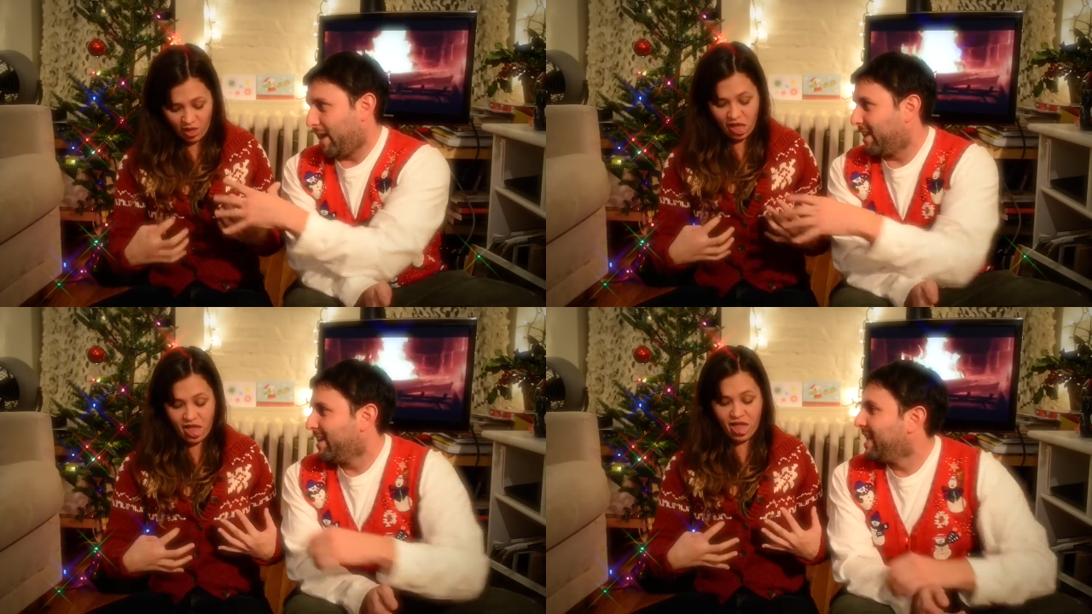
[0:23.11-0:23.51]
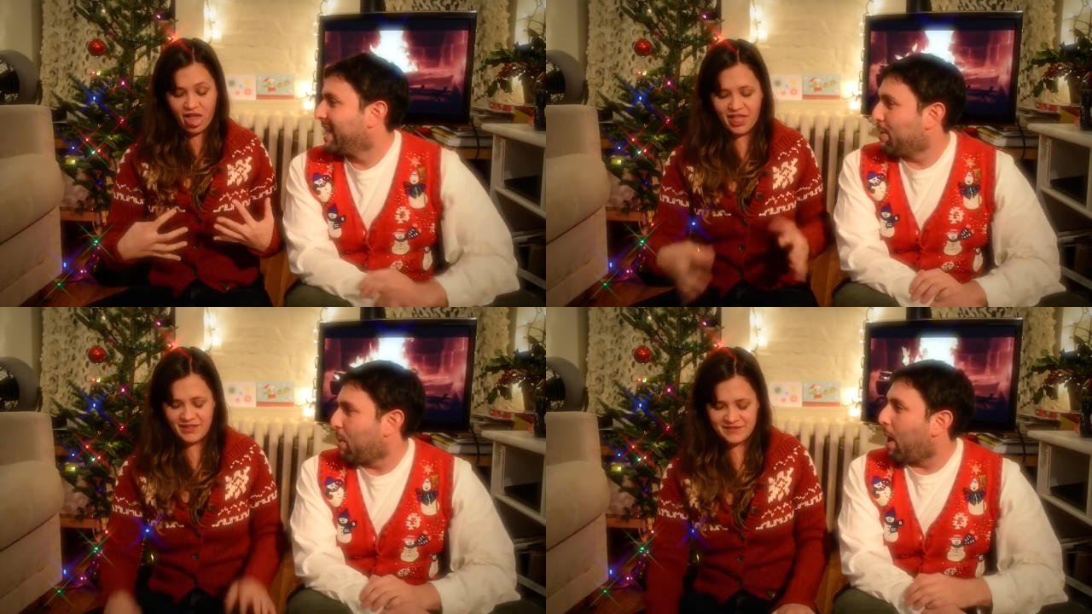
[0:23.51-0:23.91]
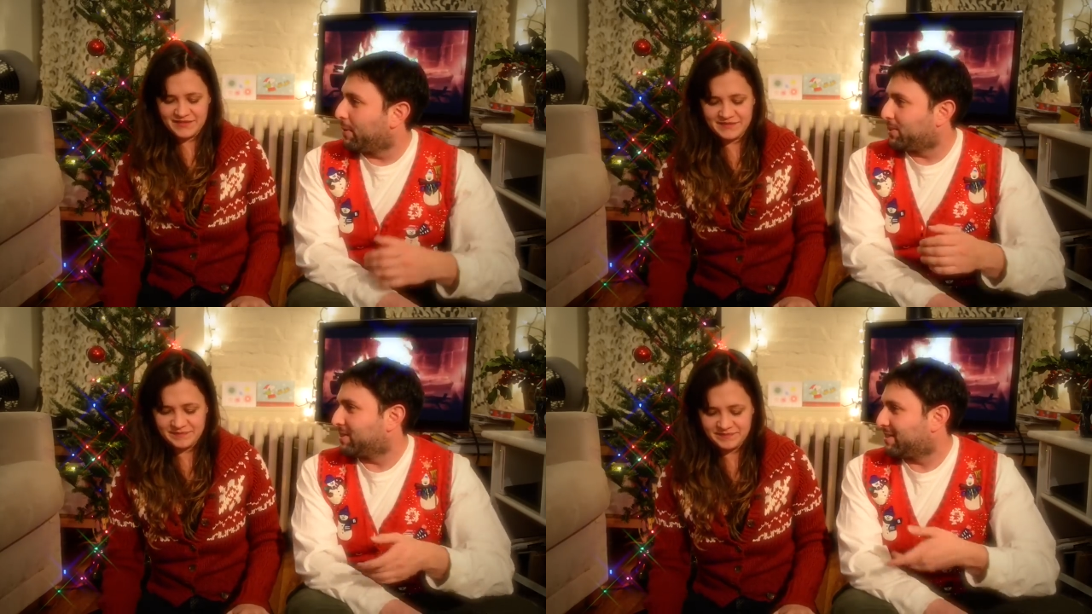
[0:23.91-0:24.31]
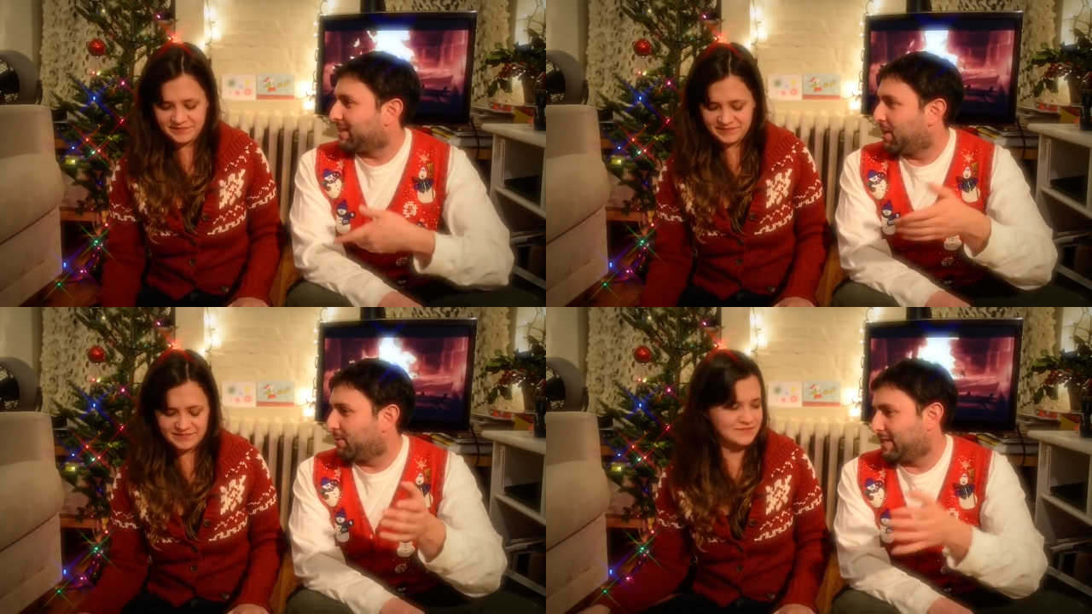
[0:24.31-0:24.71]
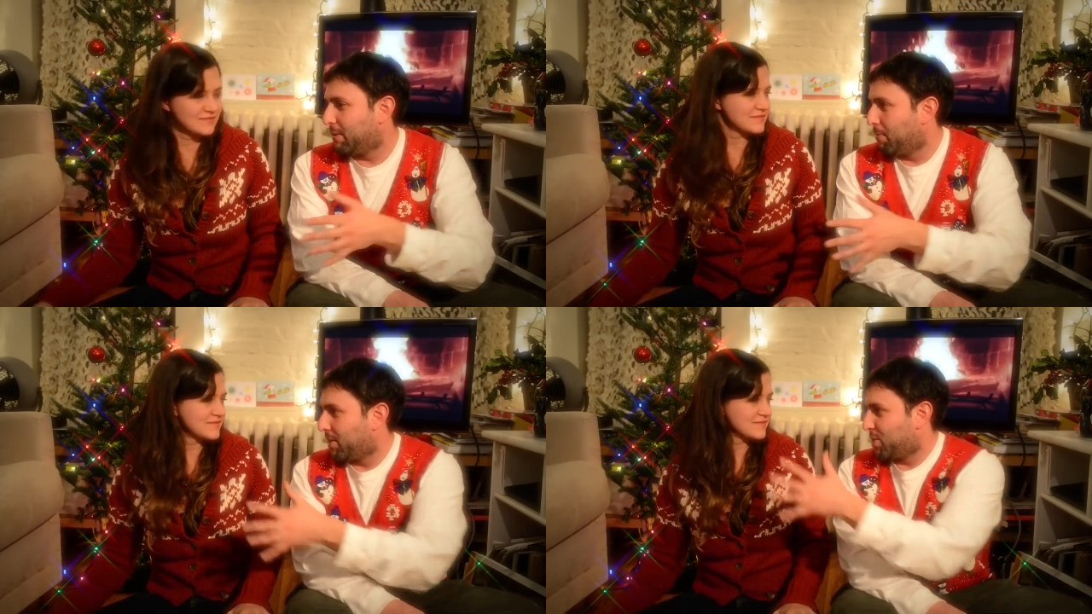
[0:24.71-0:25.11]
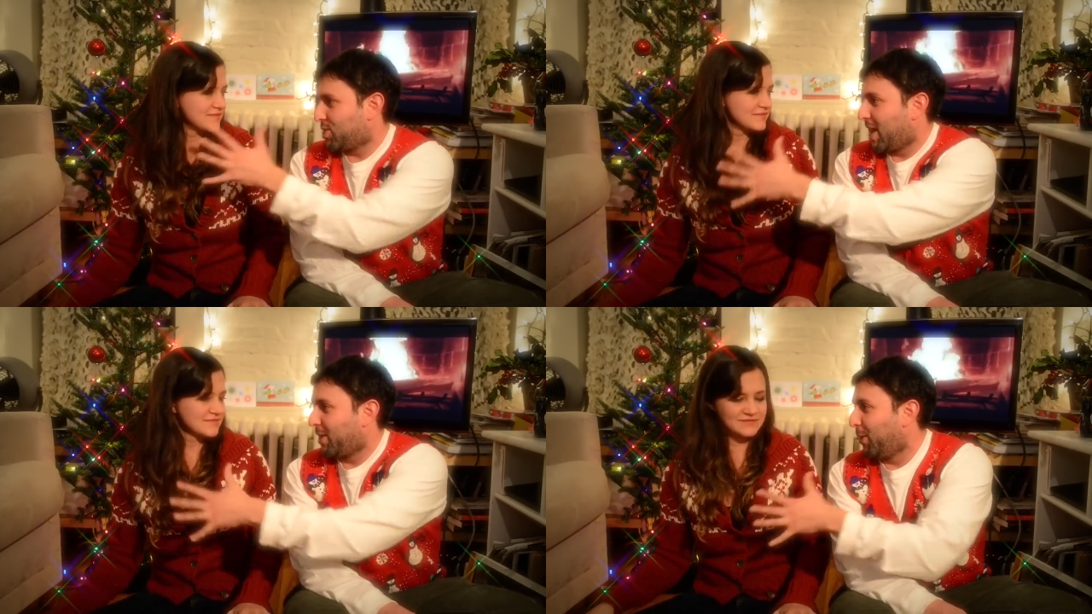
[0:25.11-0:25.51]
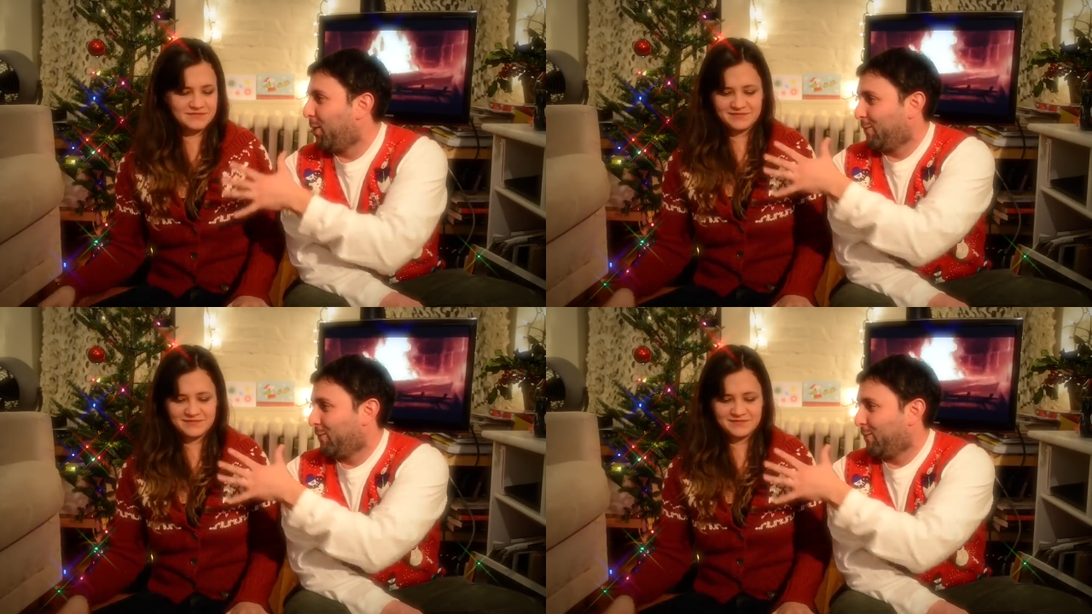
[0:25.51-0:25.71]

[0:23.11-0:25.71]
Speaker 1: Yeah, he probably just you know did a money shot all